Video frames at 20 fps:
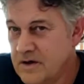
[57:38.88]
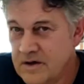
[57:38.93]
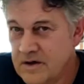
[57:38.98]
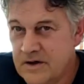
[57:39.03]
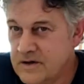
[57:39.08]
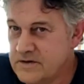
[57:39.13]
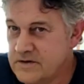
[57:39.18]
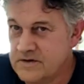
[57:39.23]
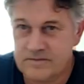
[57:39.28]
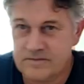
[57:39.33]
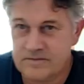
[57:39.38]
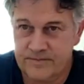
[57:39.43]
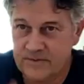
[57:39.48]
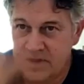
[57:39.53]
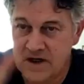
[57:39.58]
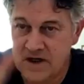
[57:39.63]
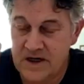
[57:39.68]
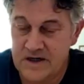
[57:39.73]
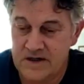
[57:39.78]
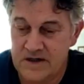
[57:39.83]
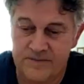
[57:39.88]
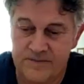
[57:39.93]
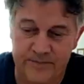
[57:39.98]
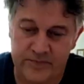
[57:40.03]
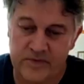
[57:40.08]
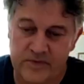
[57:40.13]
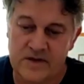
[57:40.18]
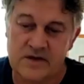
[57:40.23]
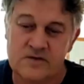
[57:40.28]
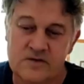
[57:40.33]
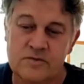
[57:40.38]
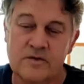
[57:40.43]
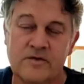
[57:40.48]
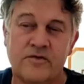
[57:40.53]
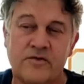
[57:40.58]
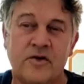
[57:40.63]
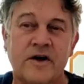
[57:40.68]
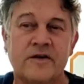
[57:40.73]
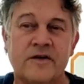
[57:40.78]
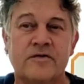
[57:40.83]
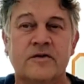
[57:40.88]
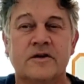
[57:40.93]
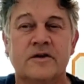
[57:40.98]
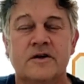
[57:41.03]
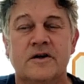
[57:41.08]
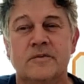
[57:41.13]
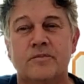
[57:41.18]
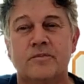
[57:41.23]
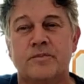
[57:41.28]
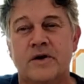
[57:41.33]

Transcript: us clean, just with rifle and